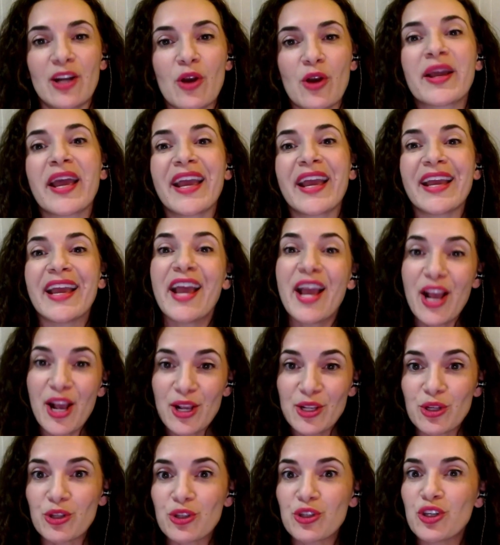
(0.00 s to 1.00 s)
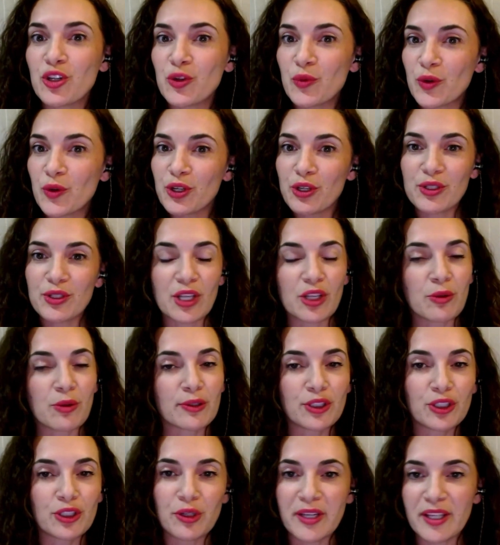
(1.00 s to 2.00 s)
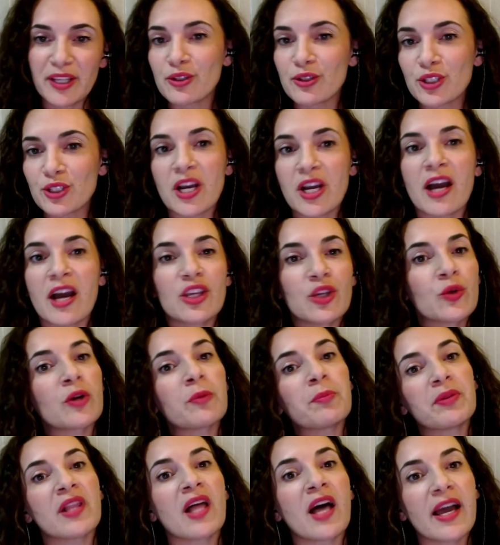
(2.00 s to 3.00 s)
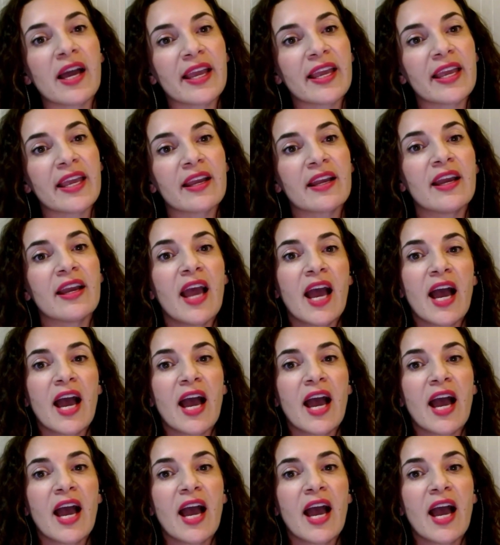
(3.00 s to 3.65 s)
Okay. So you said you were shooting your shot, you were applying.